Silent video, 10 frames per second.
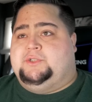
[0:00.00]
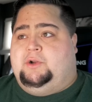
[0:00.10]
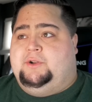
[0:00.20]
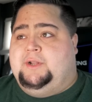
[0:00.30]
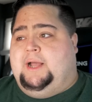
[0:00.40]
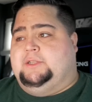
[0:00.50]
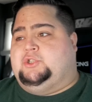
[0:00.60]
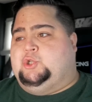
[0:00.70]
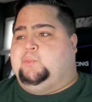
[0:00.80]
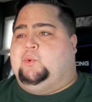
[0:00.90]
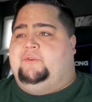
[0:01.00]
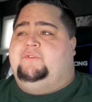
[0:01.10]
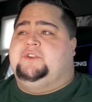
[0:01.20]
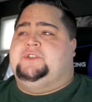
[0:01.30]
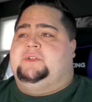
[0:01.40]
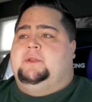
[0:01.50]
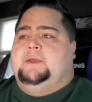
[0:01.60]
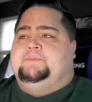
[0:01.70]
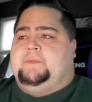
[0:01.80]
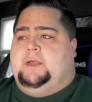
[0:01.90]
are not super efficient
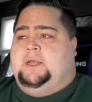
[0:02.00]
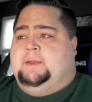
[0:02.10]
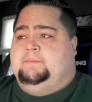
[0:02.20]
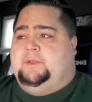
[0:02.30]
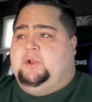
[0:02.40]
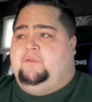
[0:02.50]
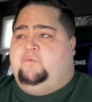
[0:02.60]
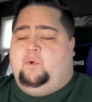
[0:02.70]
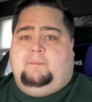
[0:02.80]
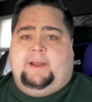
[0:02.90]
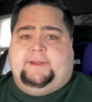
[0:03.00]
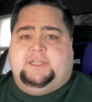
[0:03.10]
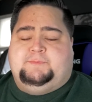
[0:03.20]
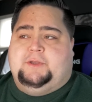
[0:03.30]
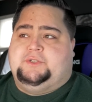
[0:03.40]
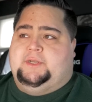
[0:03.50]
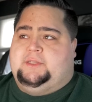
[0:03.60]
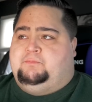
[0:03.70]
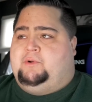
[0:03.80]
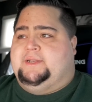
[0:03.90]
Um, you know, for mining, especially at
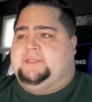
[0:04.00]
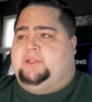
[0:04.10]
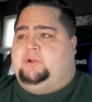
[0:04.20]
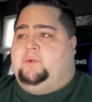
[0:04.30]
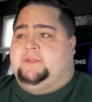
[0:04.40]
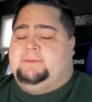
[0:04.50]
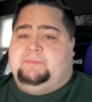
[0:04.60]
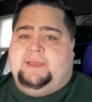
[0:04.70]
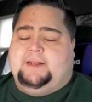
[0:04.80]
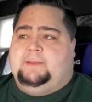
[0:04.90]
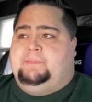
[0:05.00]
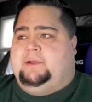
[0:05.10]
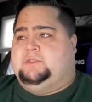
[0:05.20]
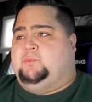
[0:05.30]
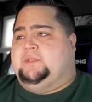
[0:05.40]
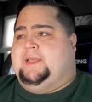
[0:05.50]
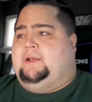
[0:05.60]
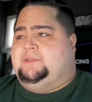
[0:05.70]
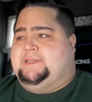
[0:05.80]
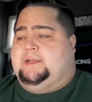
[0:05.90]
the price that they're going to be at compared to what
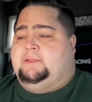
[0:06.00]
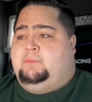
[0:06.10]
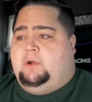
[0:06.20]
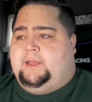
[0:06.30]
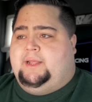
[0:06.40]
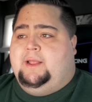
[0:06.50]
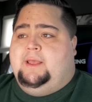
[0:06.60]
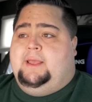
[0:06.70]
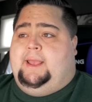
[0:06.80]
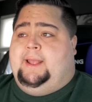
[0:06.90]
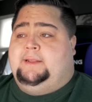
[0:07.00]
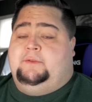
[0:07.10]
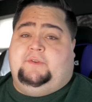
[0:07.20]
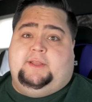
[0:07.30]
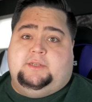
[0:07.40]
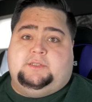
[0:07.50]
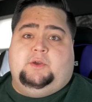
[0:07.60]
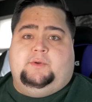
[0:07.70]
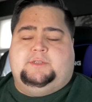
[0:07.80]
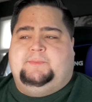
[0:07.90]
else is out in the market. And Nvidia is
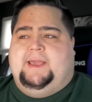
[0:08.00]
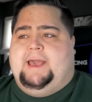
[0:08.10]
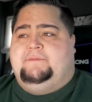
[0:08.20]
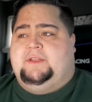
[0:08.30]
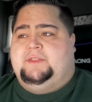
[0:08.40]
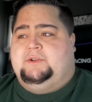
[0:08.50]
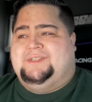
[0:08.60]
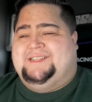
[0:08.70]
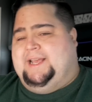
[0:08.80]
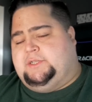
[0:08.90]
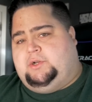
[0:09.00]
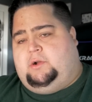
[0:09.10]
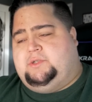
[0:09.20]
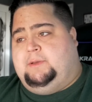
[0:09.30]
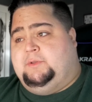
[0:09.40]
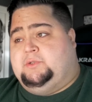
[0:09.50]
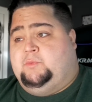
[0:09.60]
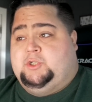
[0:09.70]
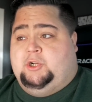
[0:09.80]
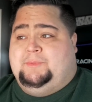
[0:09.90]
going to be having their C X cards coming soon,
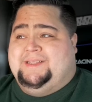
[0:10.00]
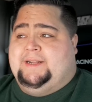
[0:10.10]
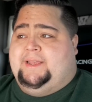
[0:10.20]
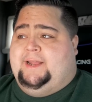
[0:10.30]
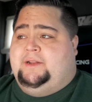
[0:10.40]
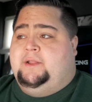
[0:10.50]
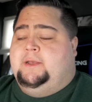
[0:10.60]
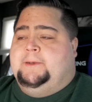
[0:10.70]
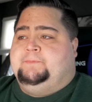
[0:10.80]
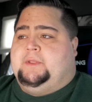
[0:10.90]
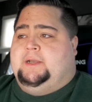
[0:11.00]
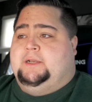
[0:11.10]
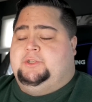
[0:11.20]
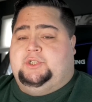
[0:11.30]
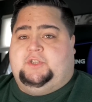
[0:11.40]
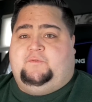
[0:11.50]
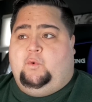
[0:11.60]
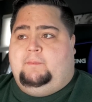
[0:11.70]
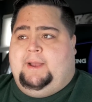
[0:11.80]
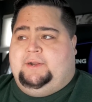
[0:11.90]
which are going to be dedicated uh, just
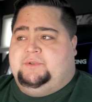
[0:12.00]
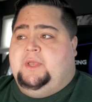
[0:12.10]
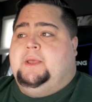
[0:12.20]
for miners.